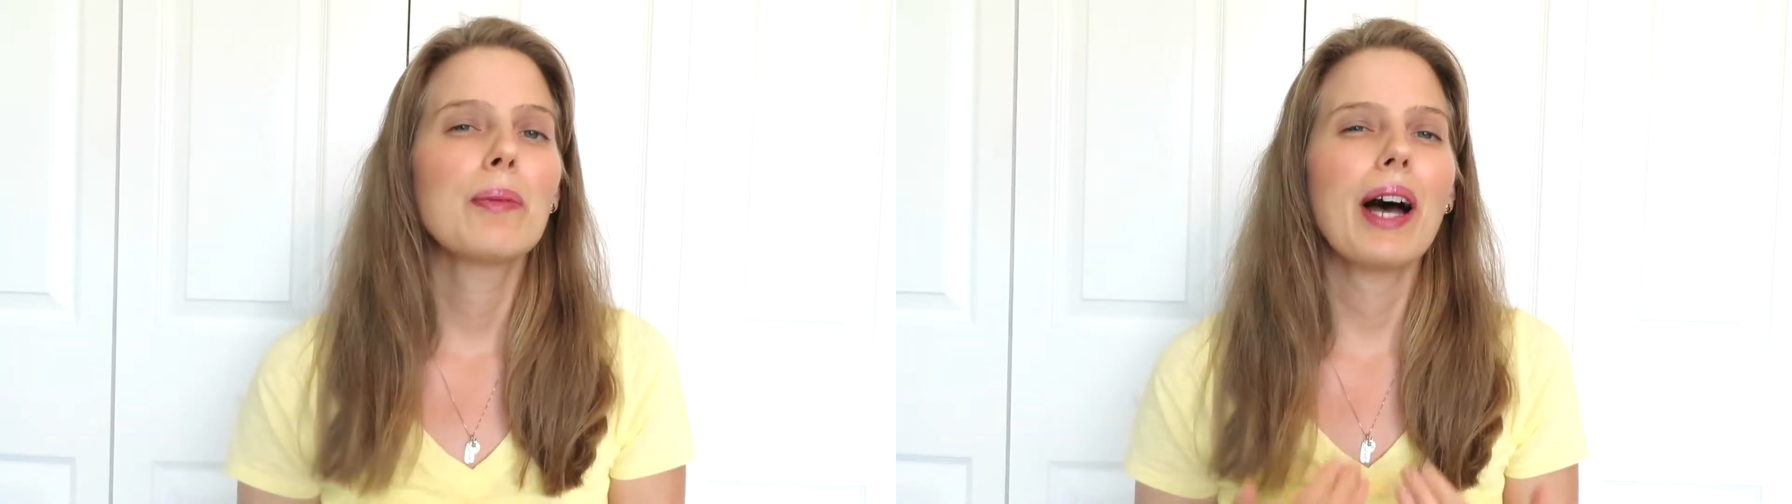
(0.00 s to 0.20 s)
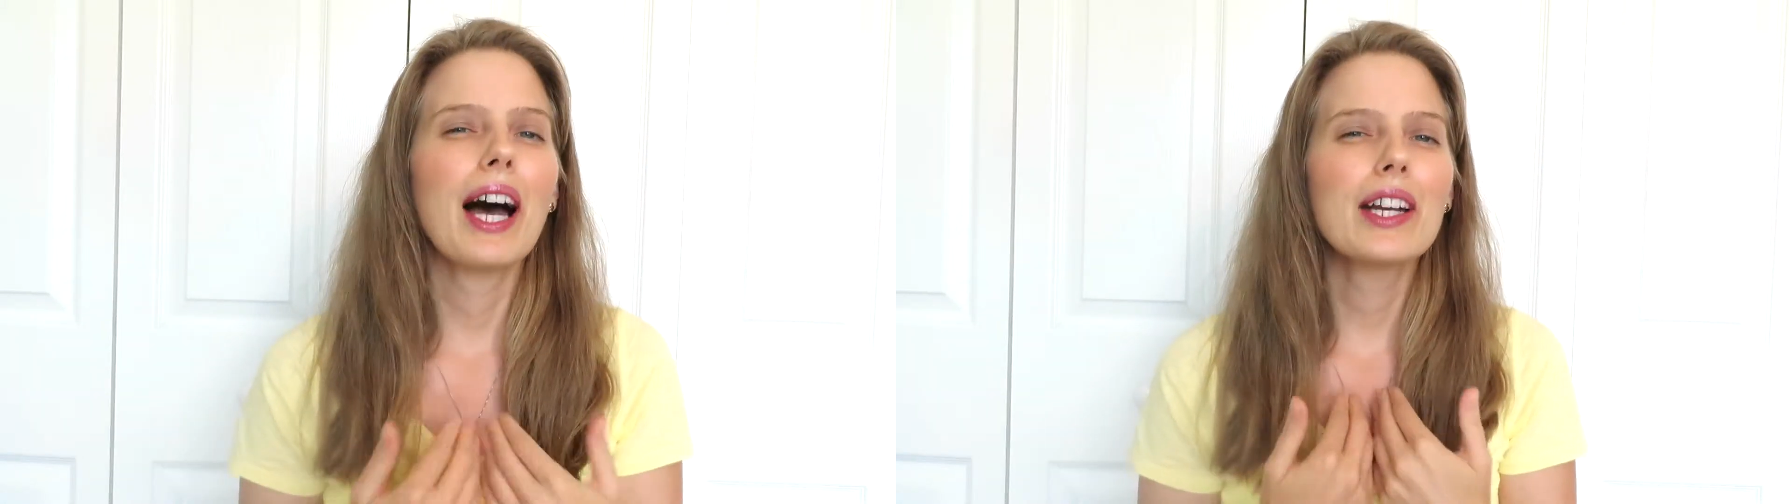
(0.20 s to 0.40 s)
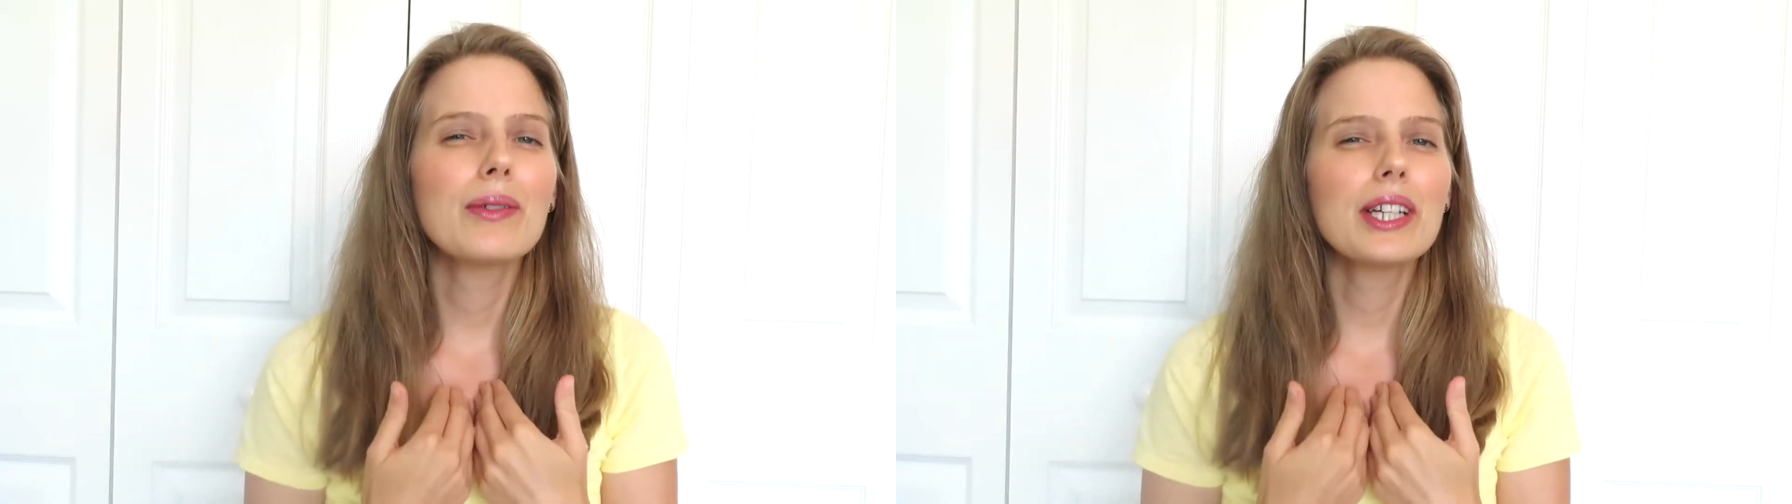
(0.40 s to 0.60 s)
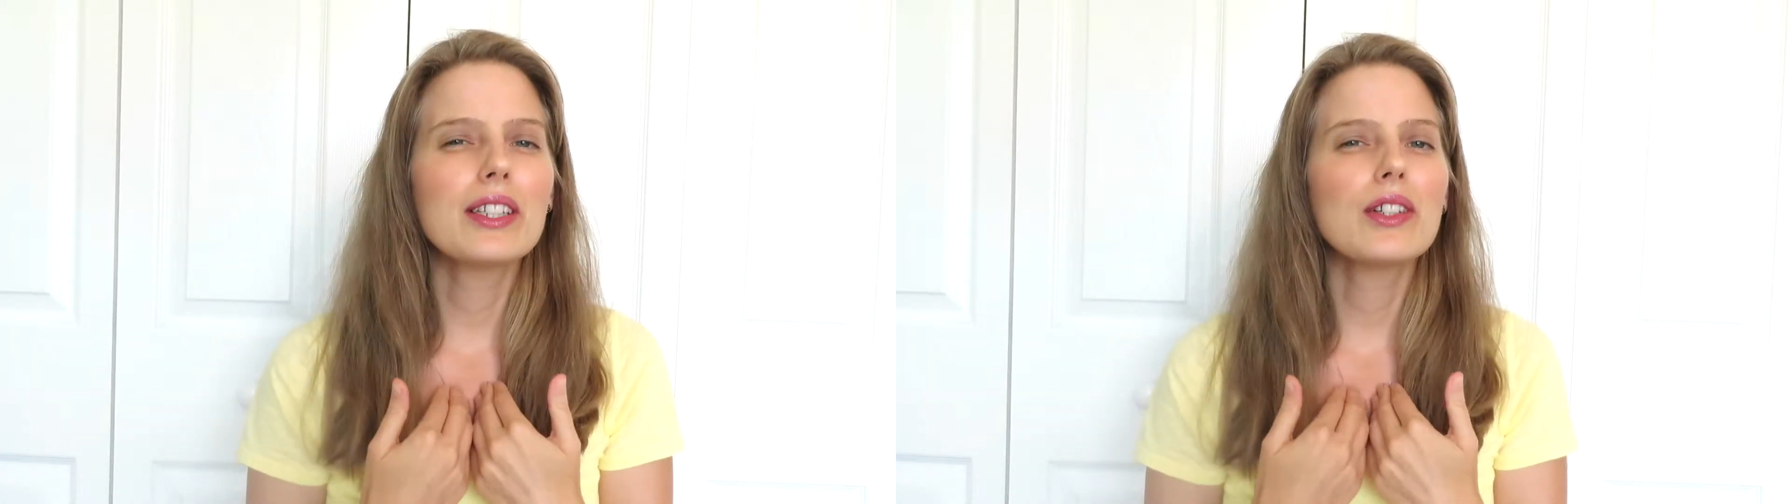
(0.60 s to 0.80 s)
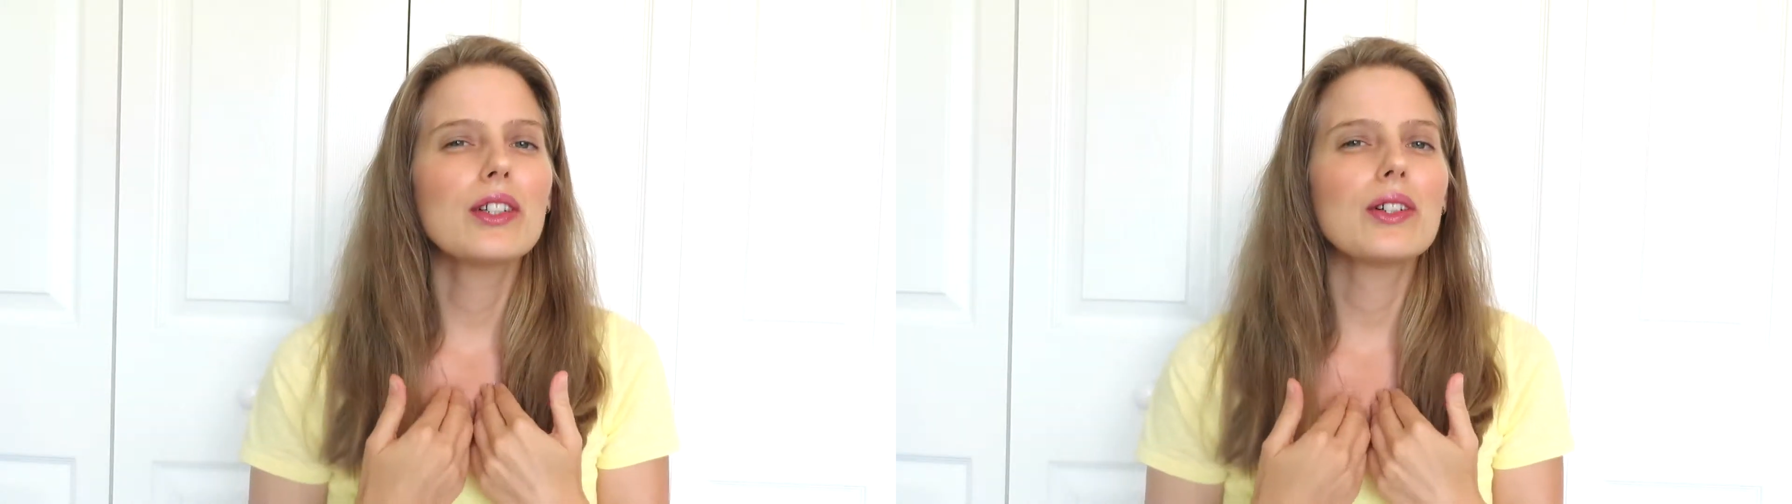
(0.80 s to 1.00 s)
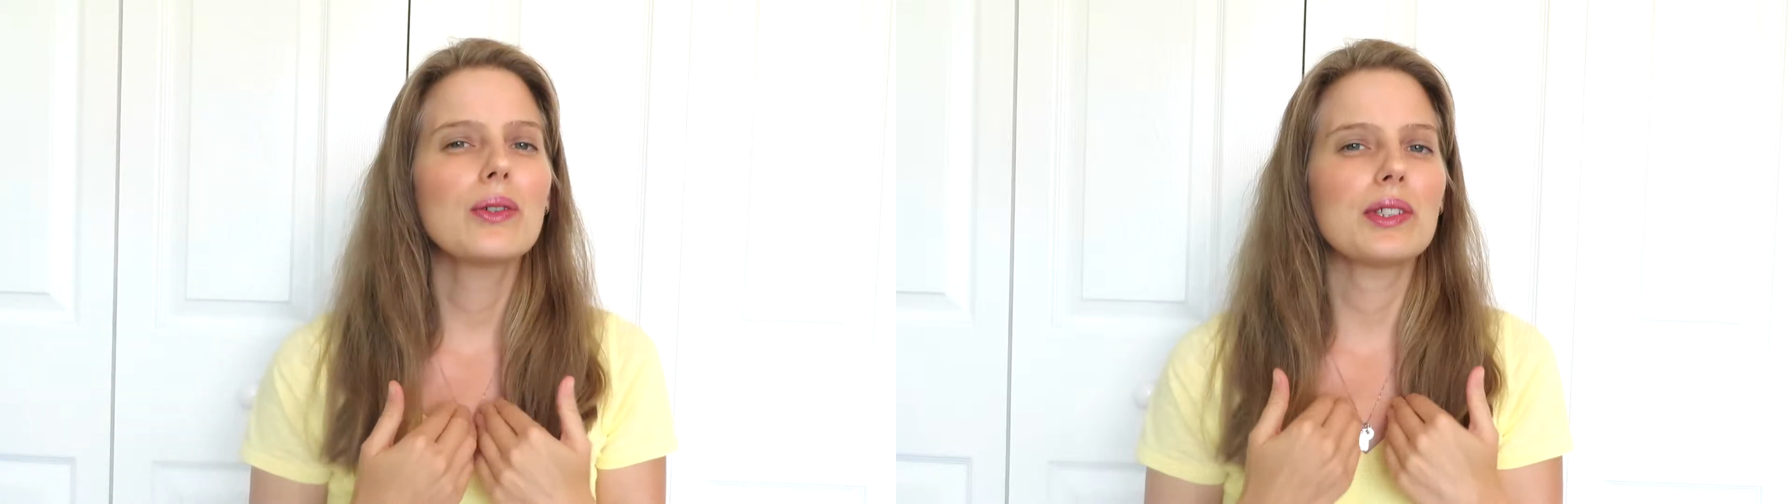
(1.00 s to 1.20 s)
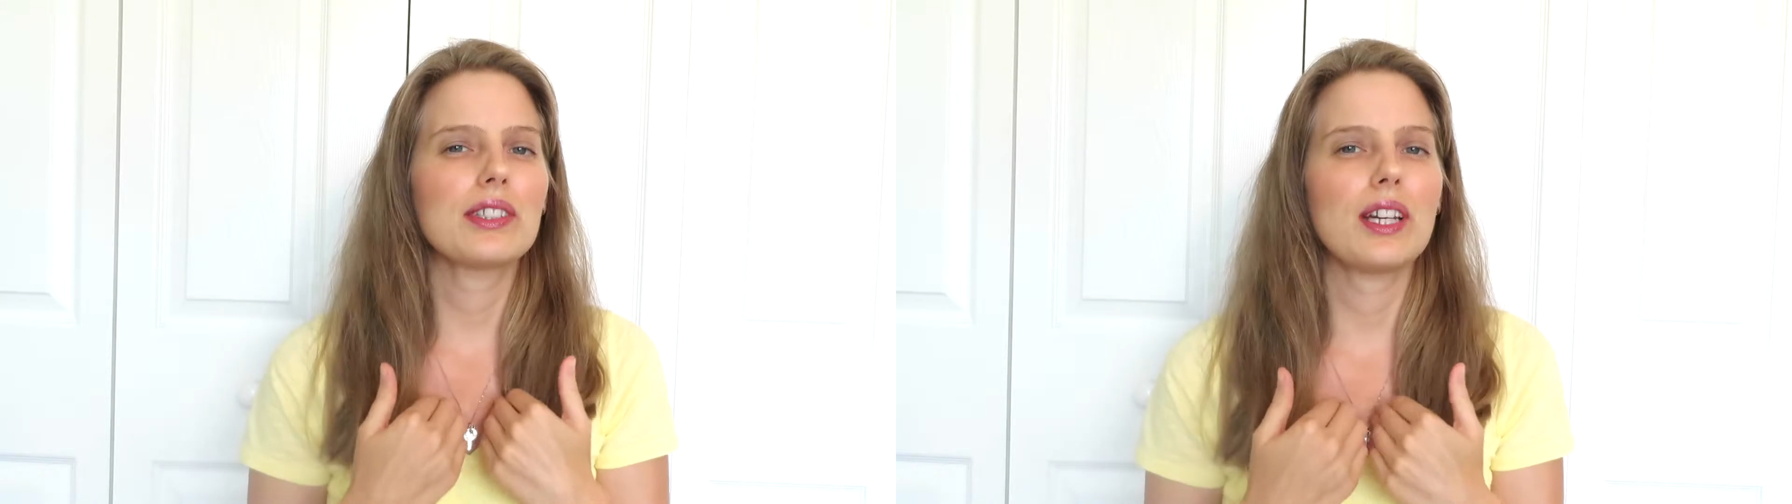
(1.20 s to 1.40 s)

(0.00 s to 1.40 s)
but how do I know what's